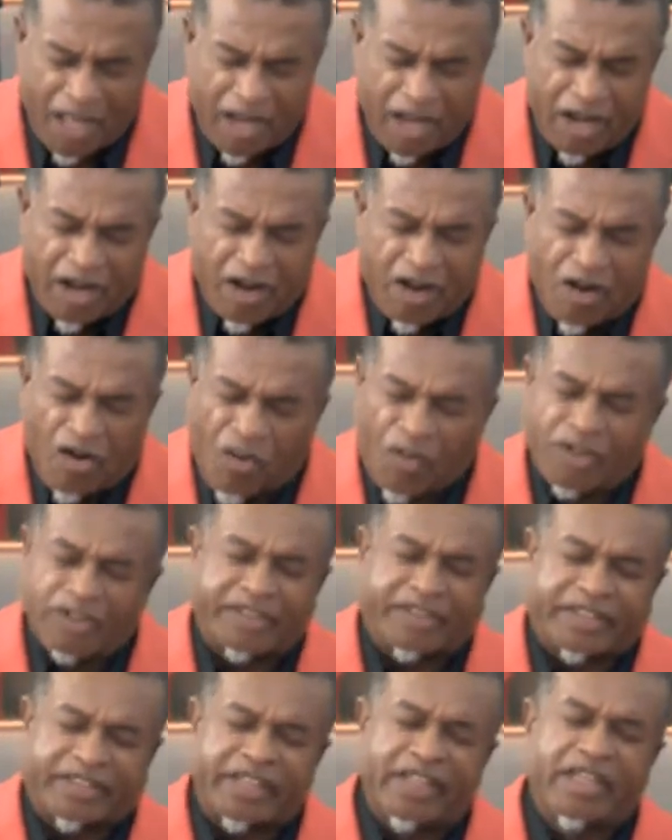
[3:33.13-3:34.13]
who is
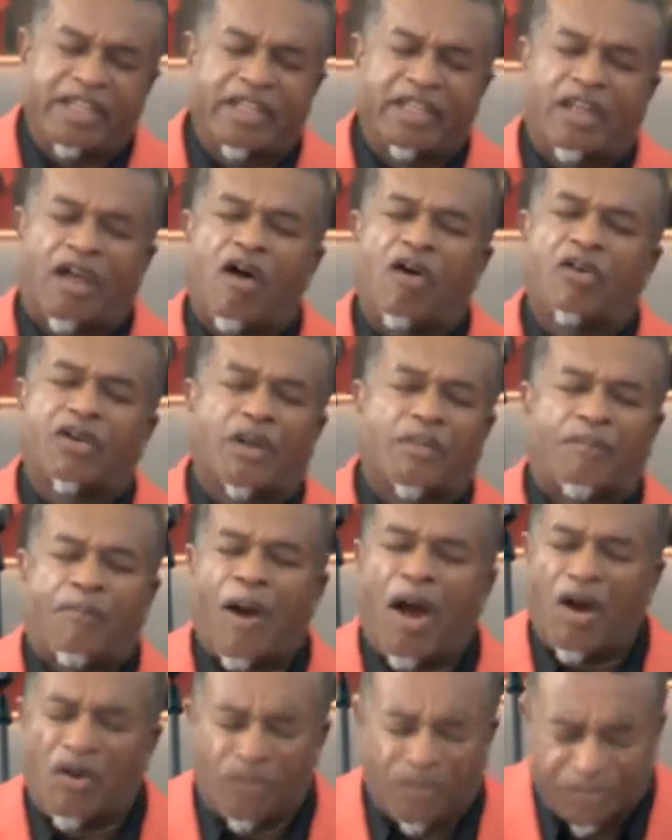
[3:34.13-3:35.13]
still on the
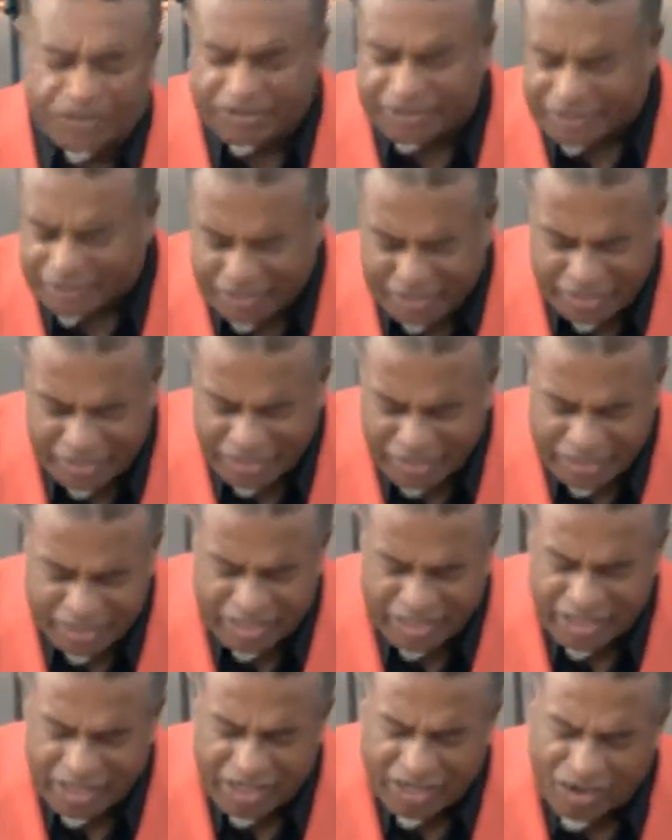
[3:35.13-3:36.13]
post
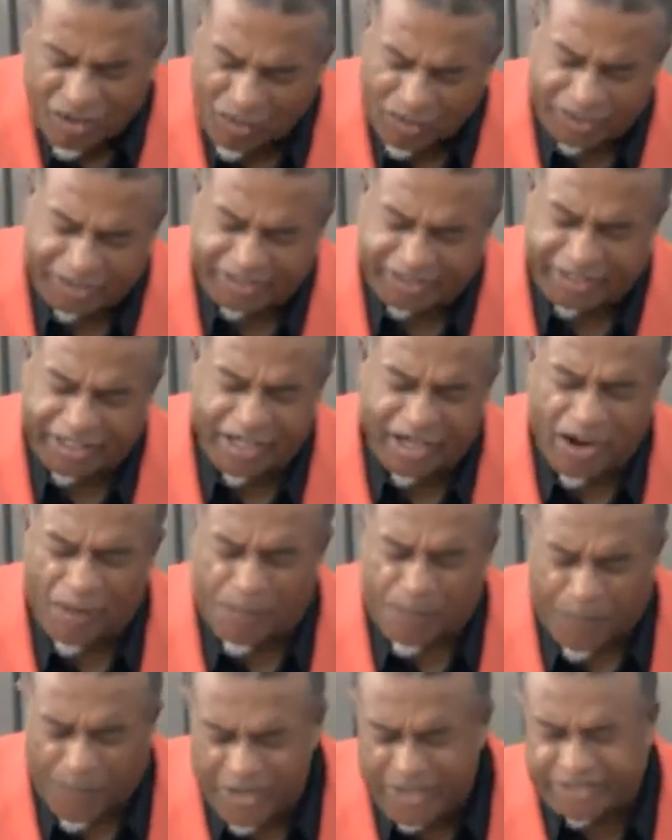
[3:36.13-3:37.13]
who is still
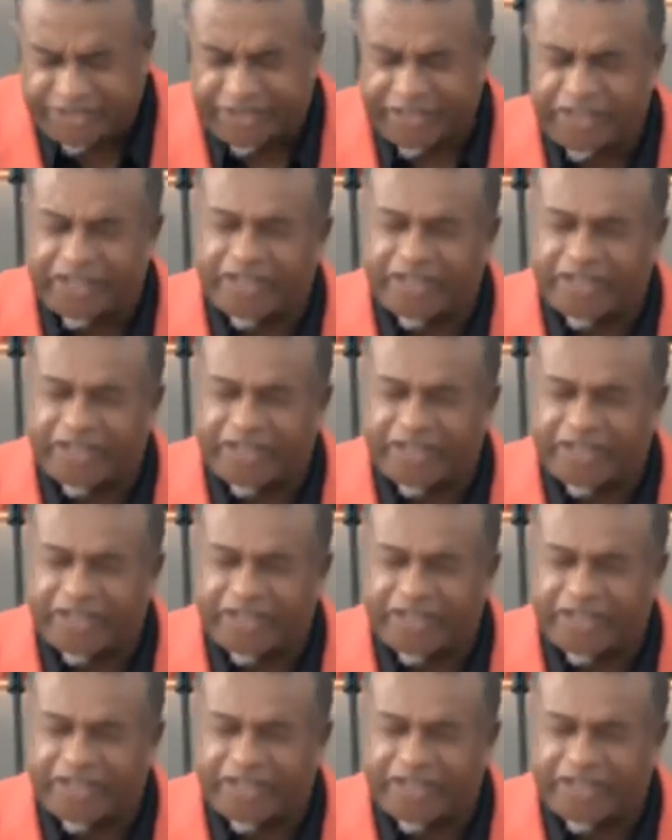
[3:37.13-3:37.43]
preaching the